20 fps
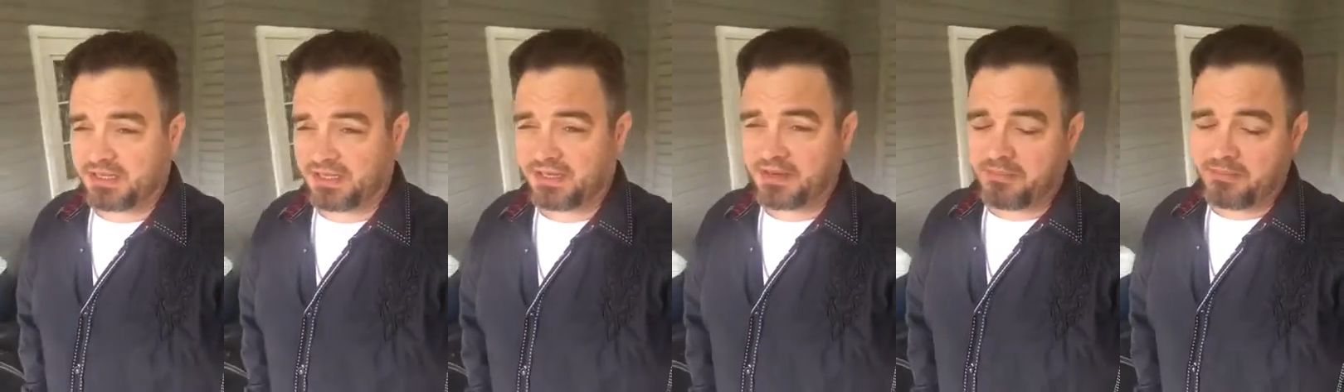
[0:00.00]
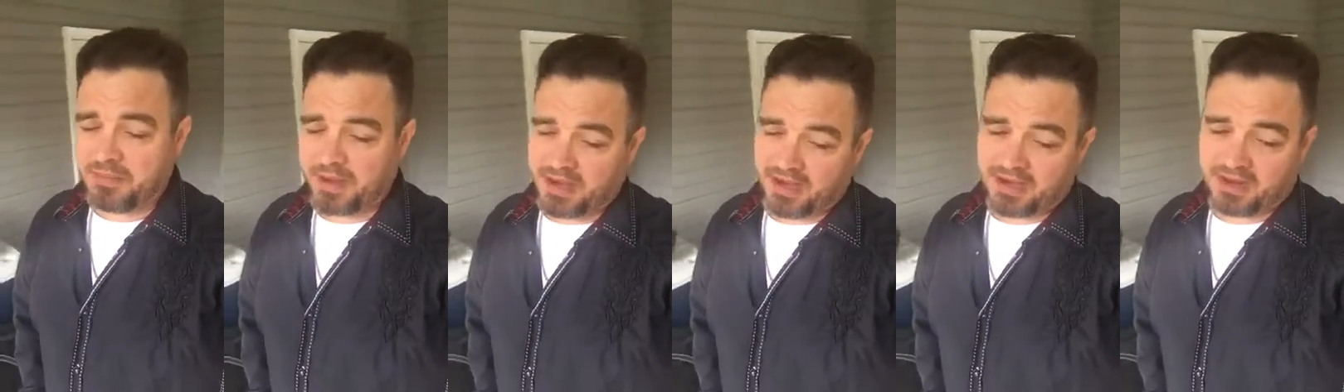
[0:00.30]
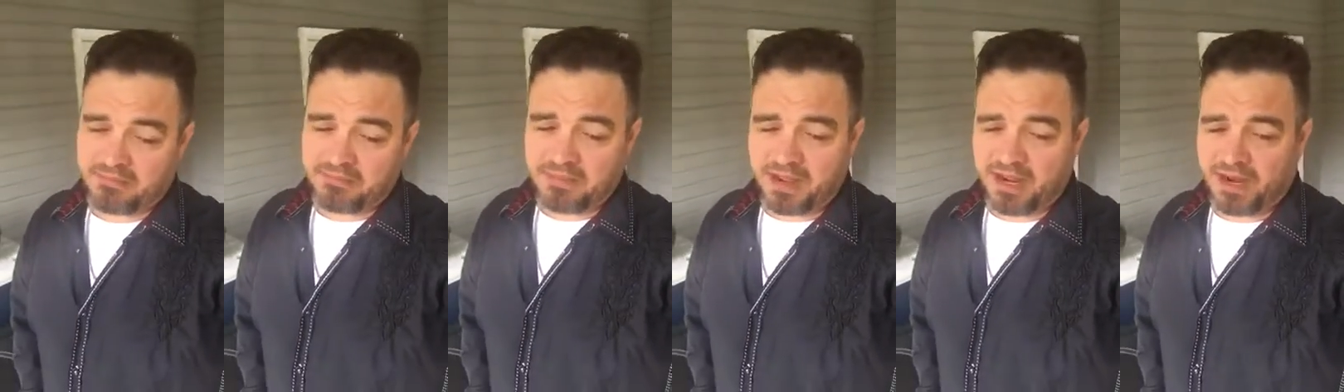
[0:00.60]
And it
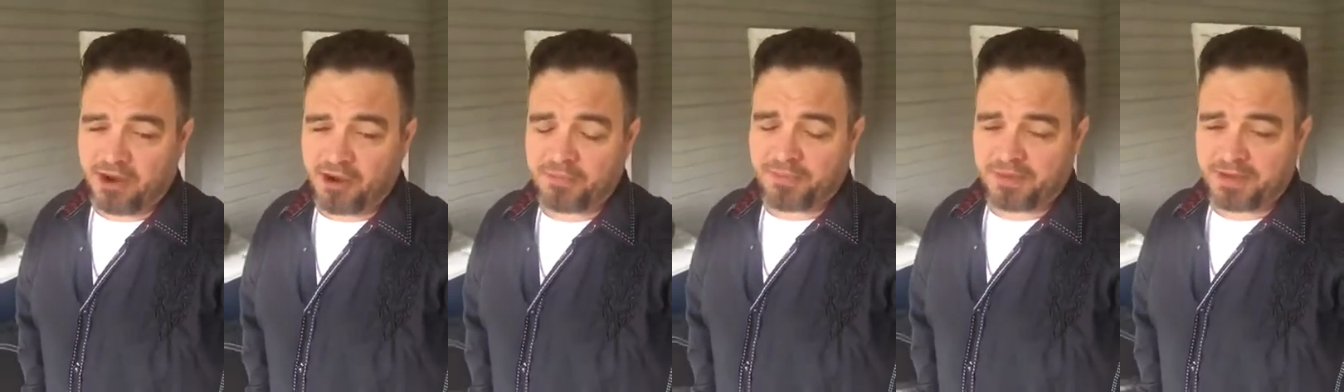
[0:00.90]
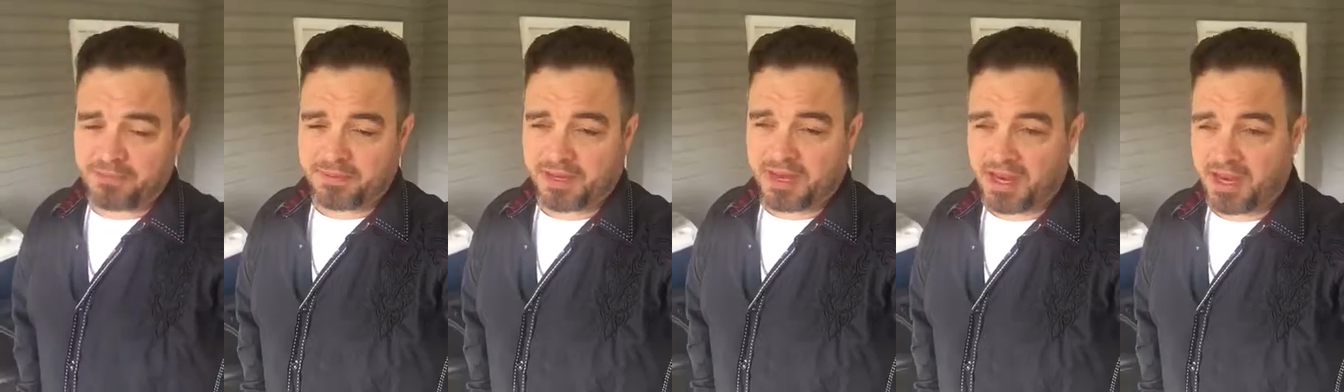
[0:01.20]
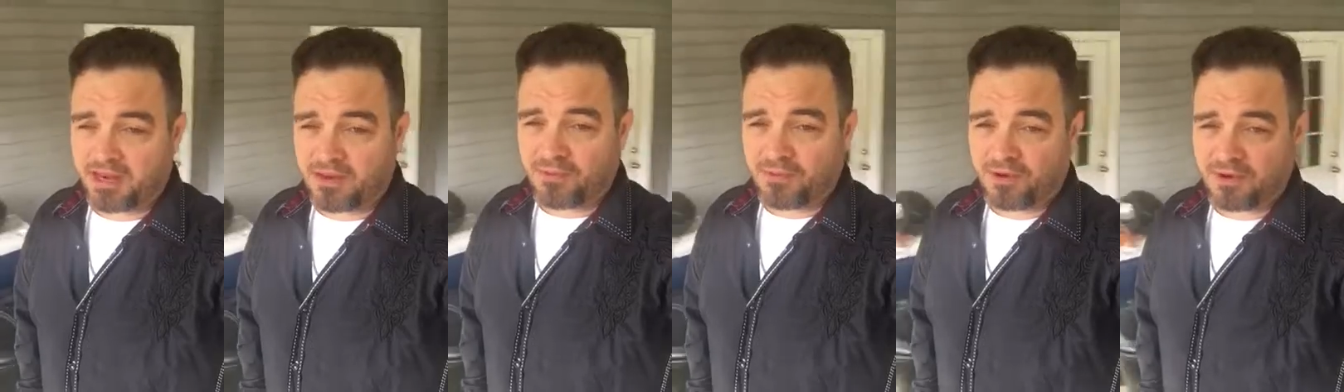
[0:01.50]
may open up a
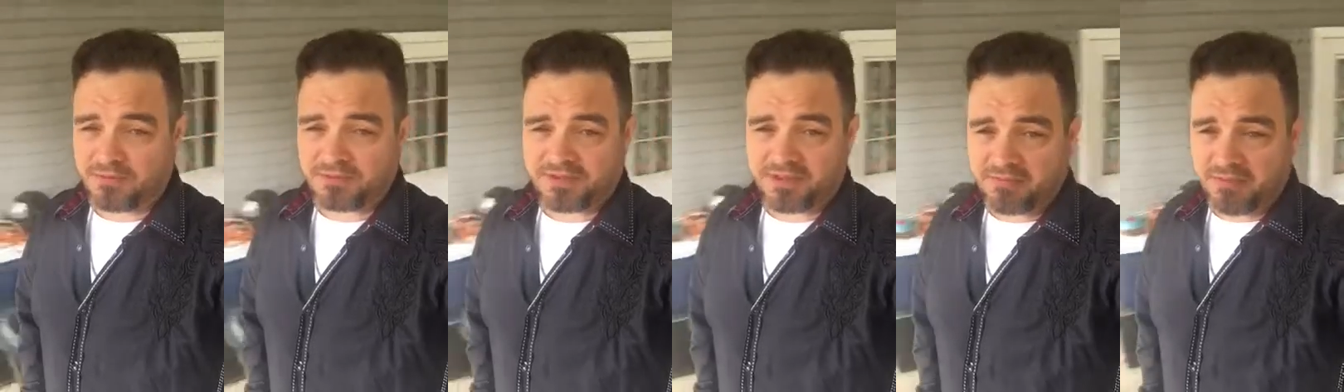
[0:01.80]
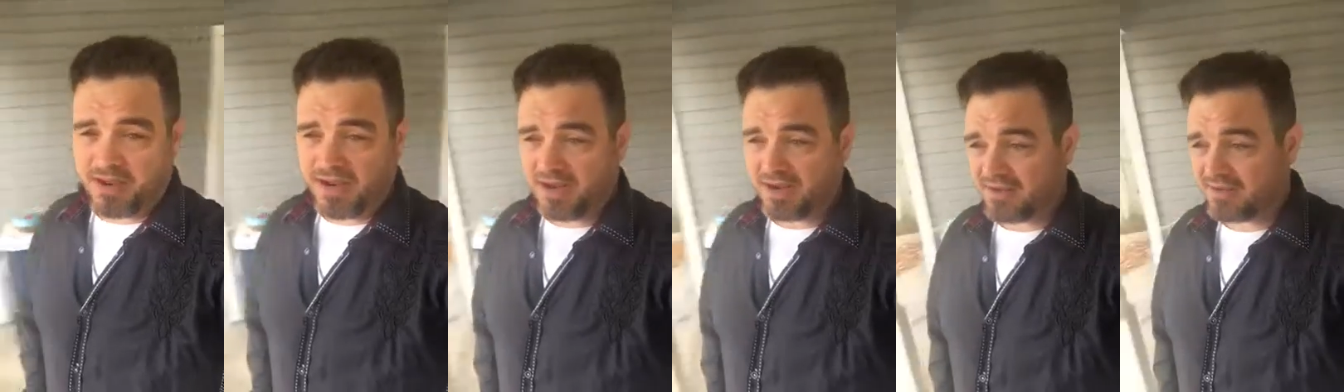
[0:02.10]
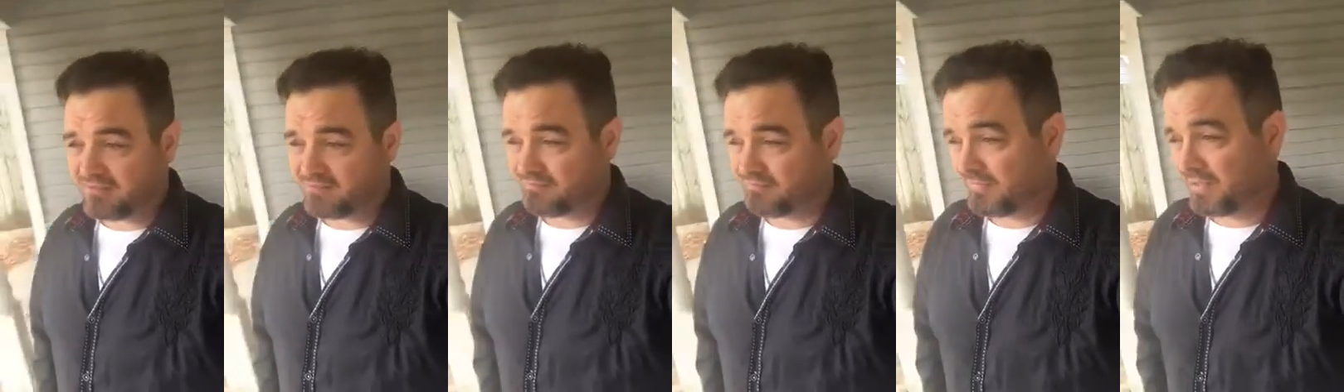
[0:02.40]
can of worms that may,
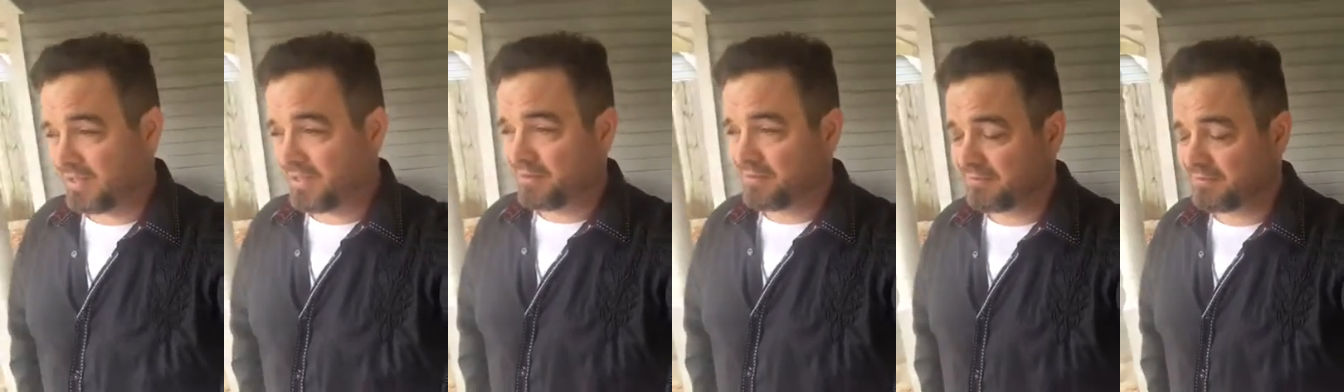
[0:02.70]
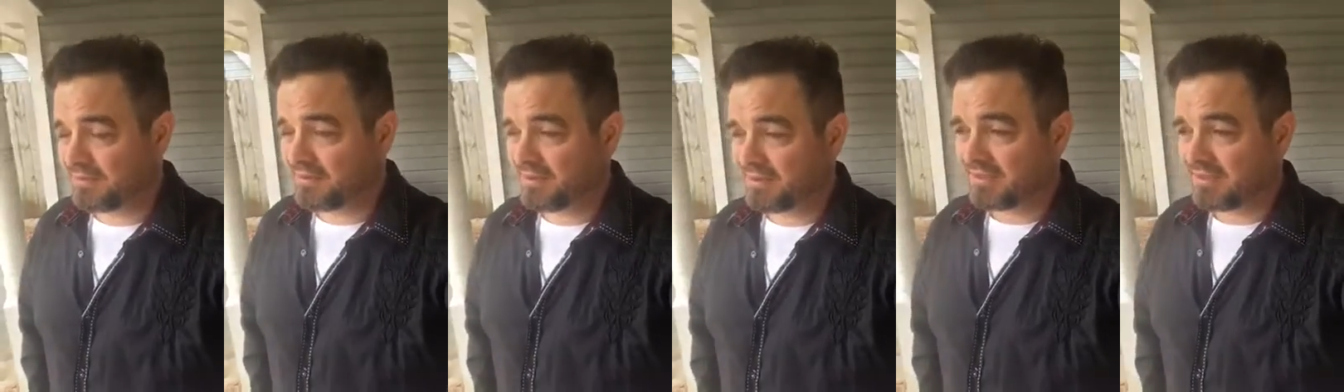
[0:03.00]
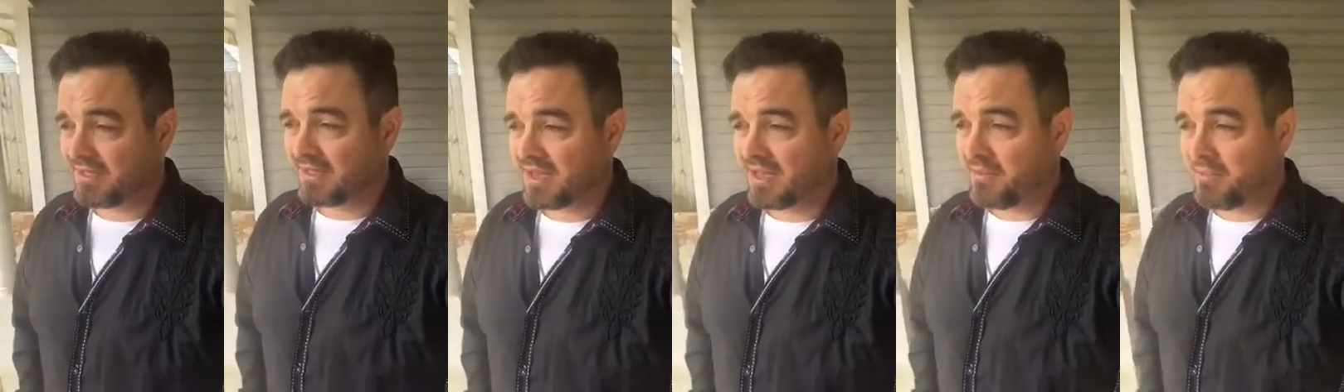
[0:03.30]
you know,
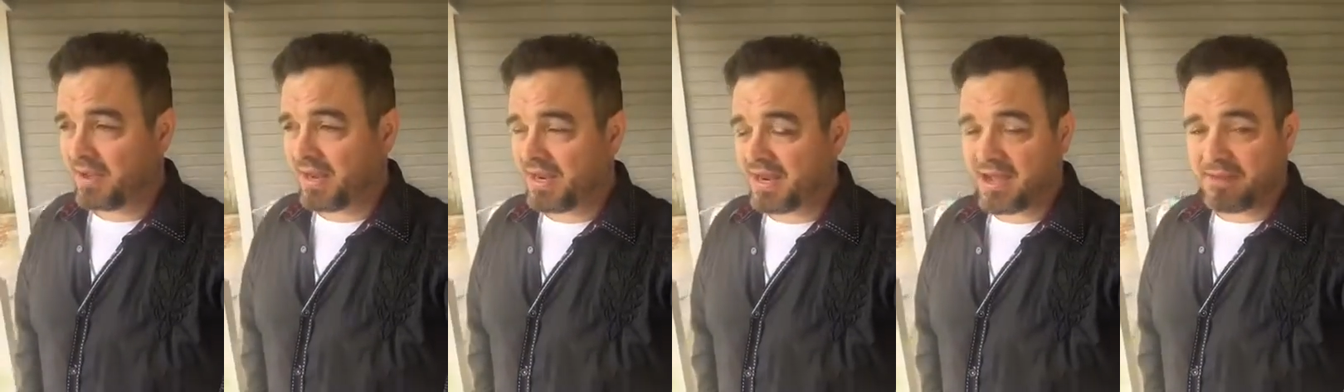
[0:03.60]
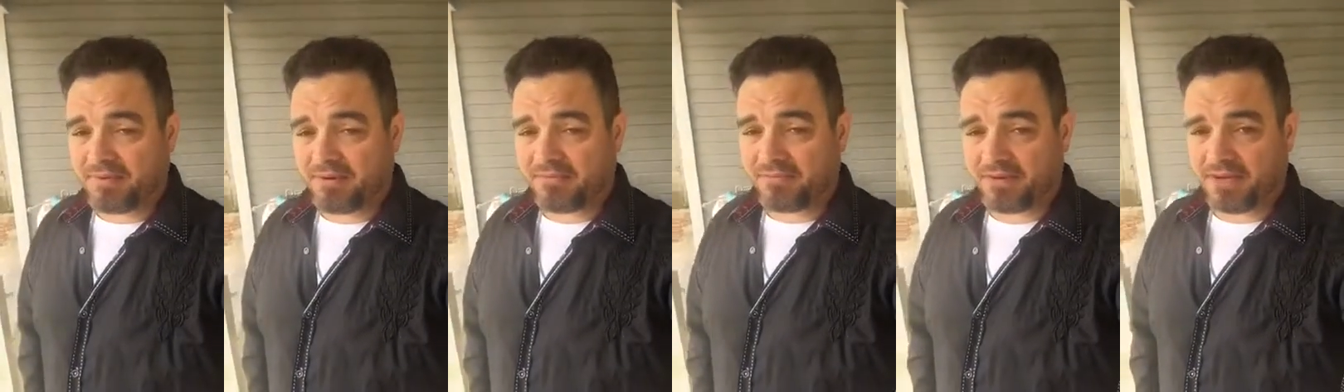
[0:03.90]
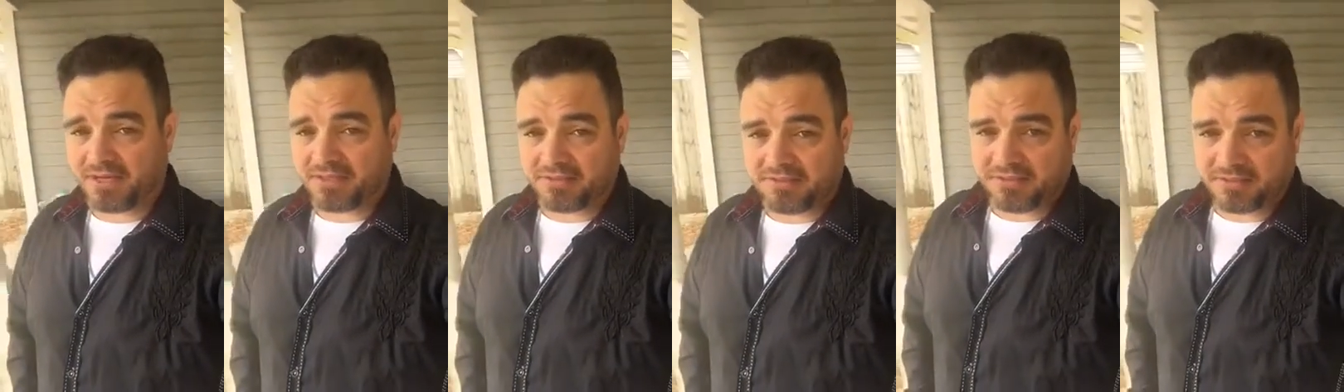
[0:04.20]
it may not be
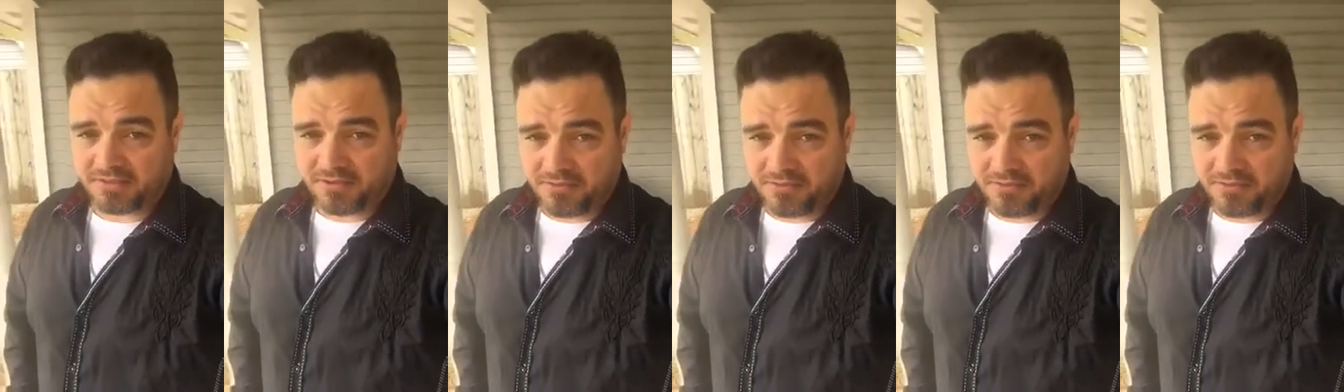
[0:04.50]
fixed.